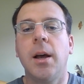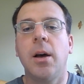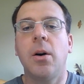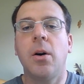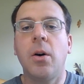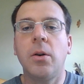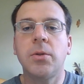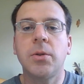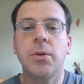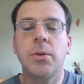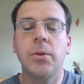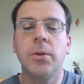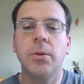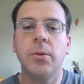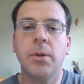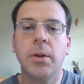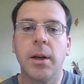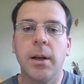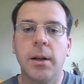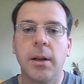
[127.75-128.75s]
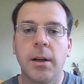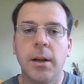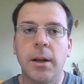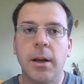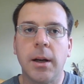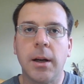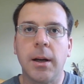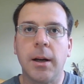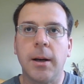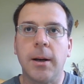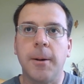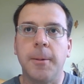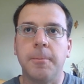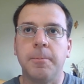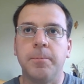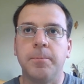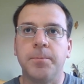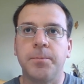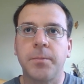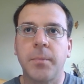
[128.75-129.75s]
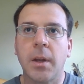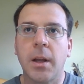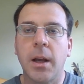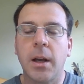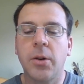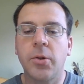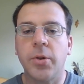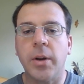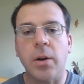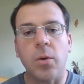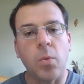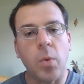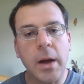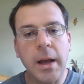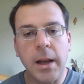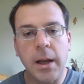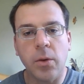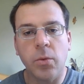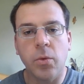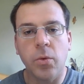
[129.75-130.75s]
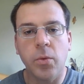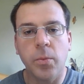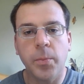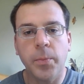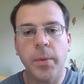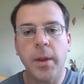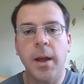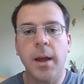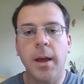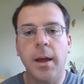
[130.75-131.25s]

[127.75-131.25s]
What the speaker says: Also, you can create a waiting room